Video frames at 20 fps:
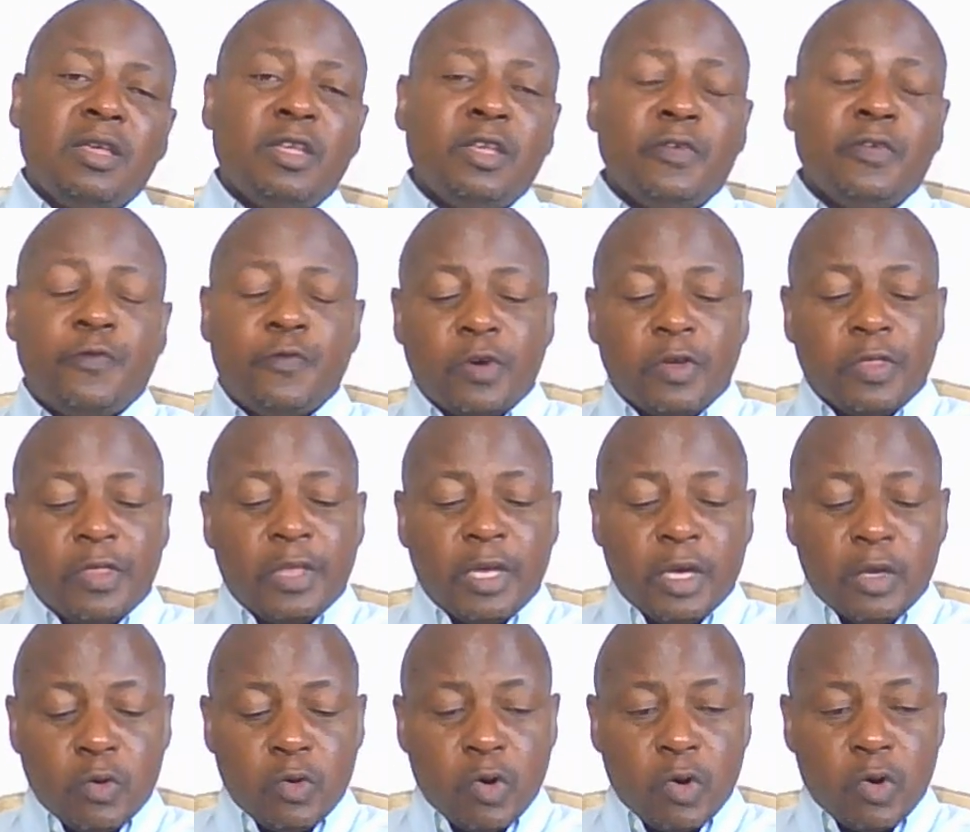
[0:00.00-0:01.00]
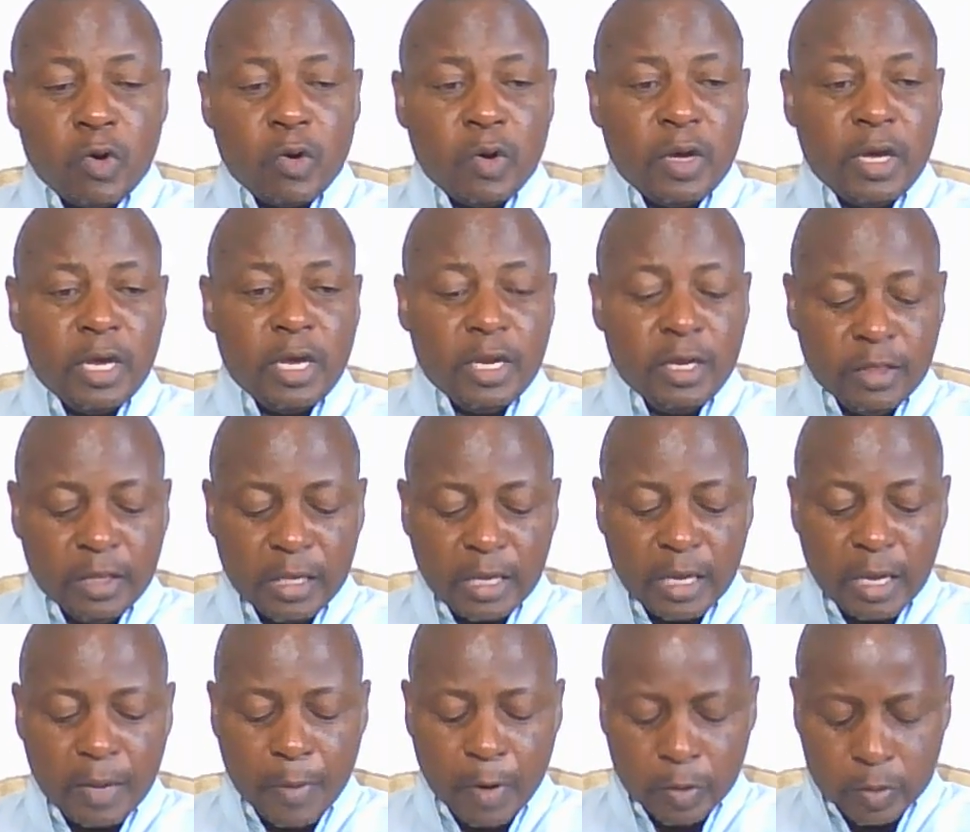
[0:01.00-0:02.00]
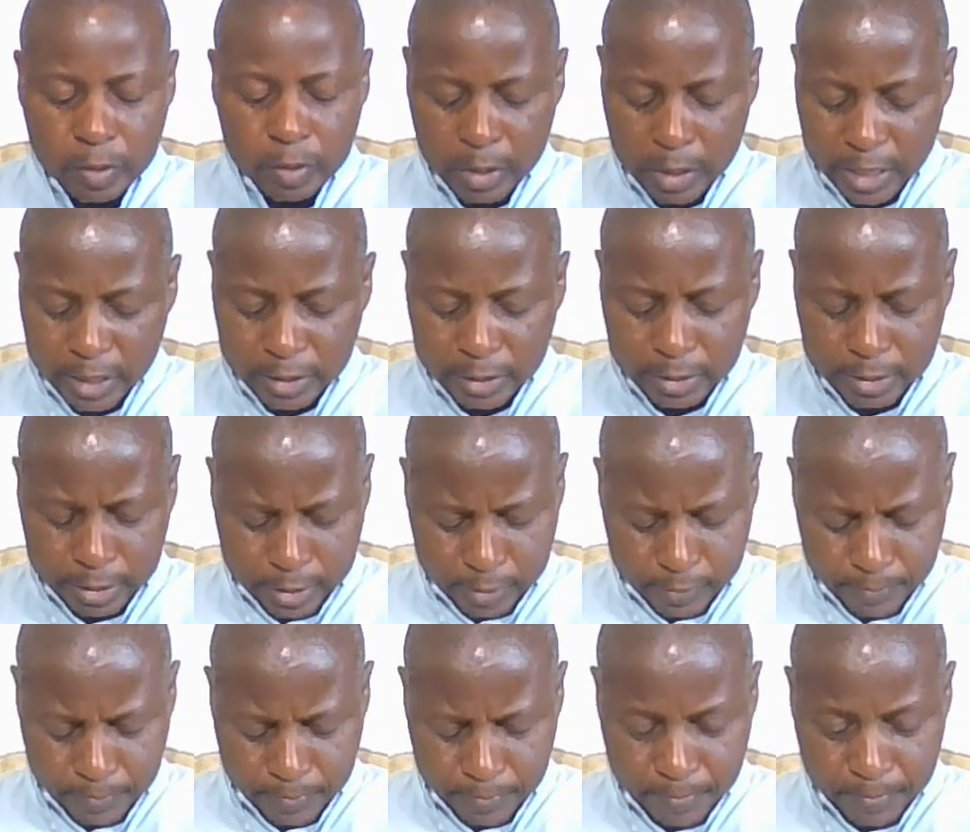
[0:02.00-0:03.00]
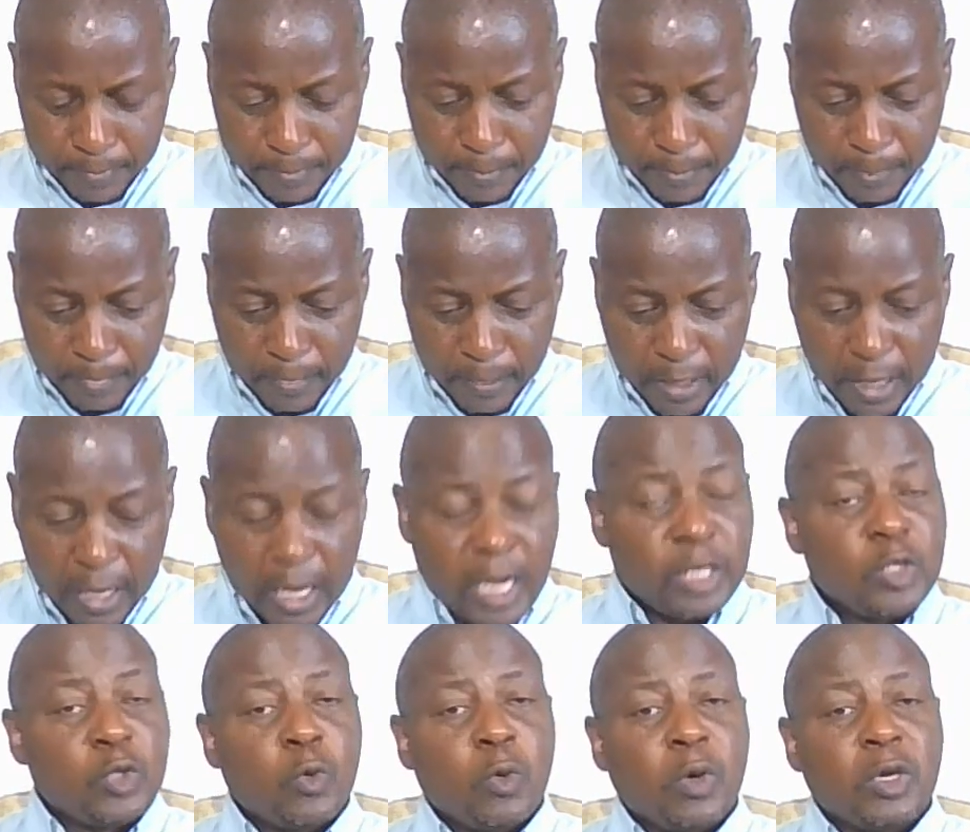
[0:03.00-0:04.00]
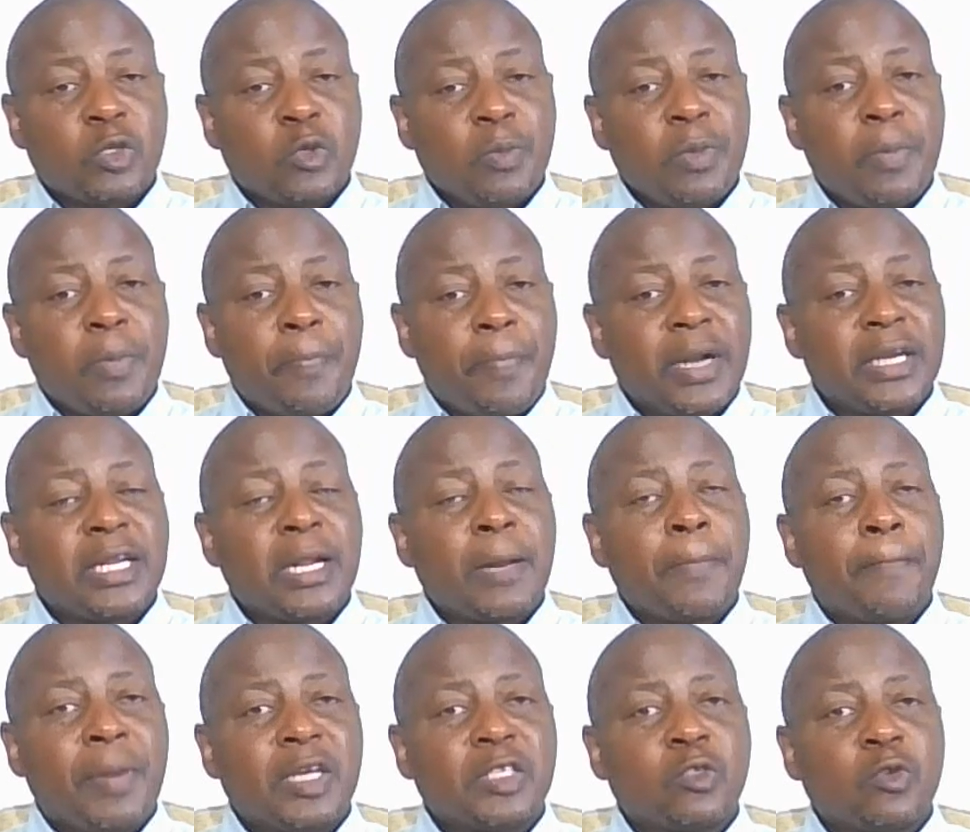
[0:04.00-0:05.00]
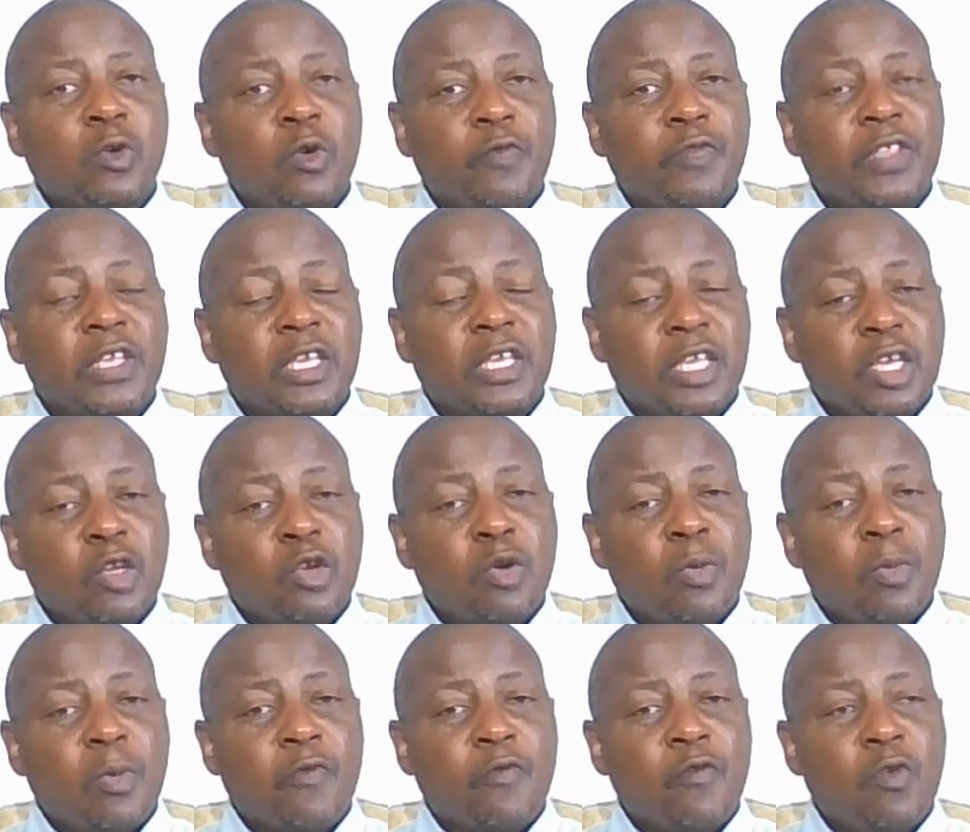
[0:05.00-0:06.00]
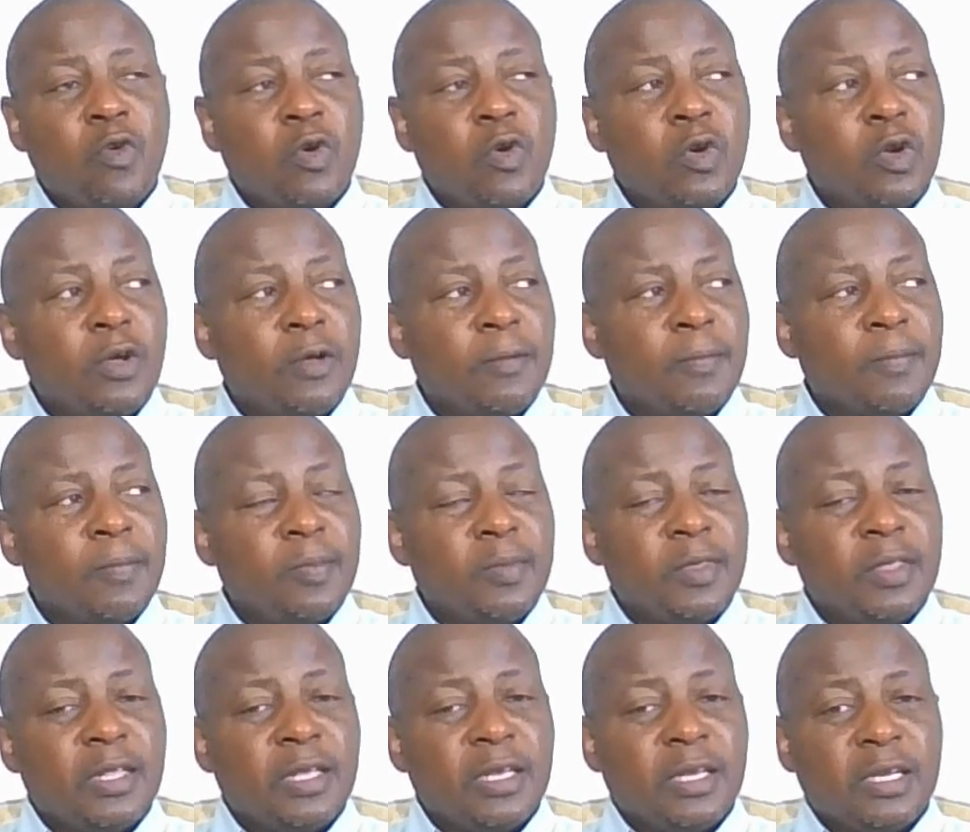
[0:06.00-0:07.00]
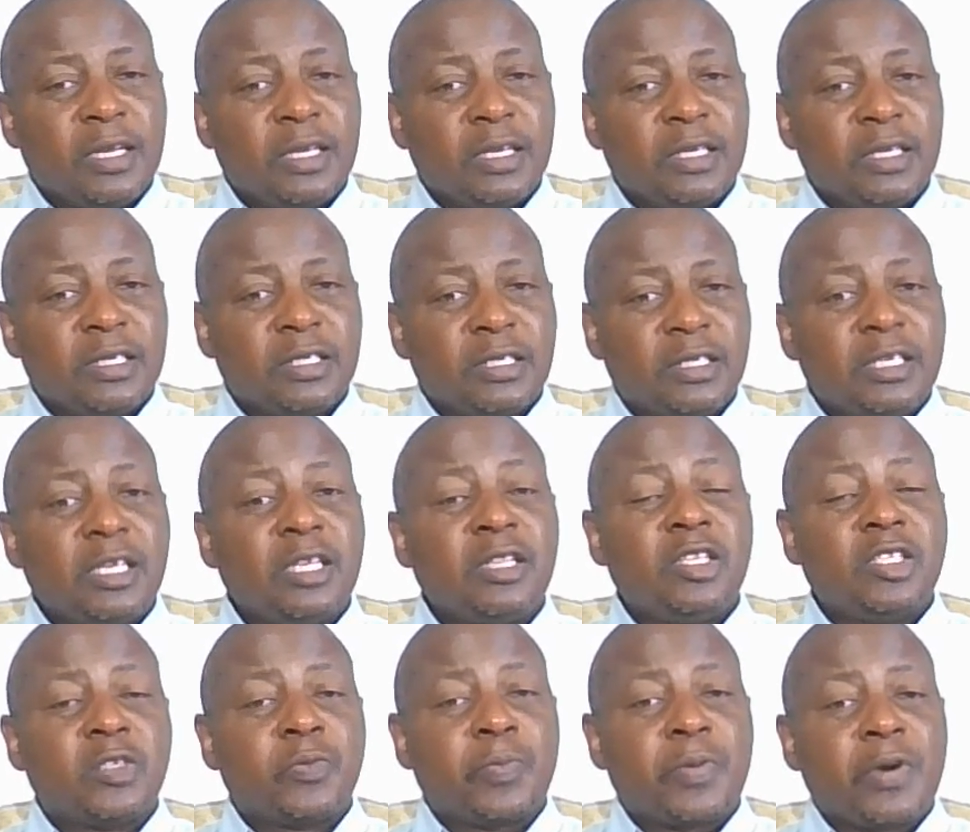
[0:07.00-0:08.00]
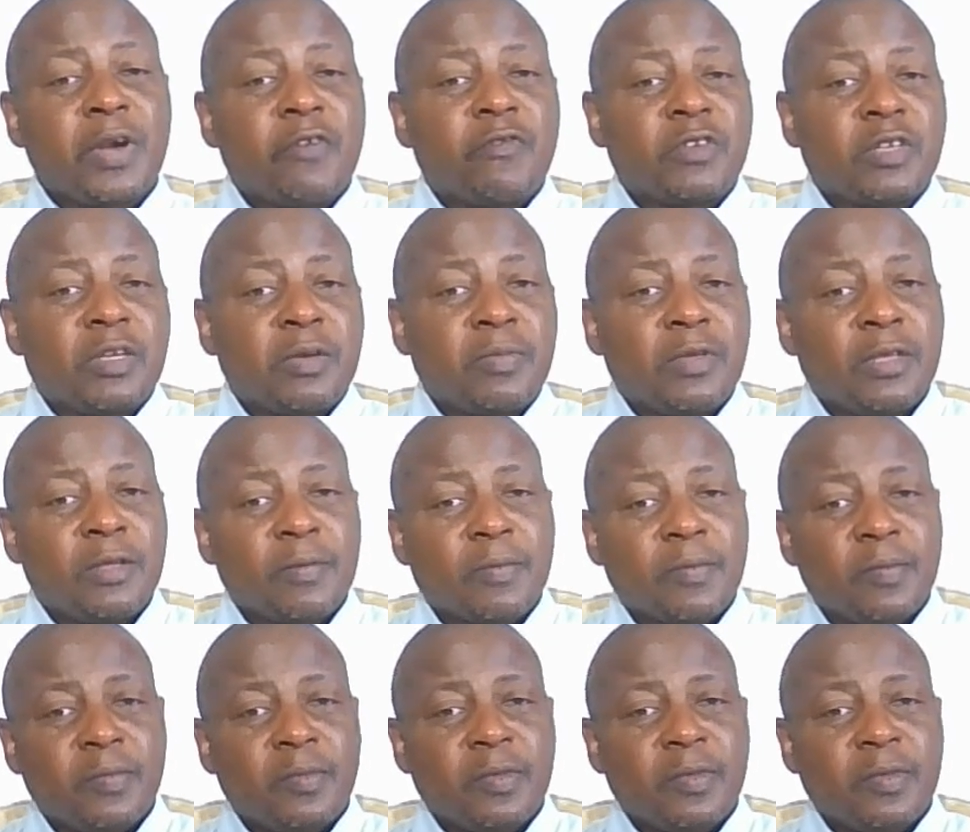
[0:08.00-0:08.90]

If you're there, you don't know anything about Christ and you want to be part and parcel of the kingdom of God, say this prayer after me.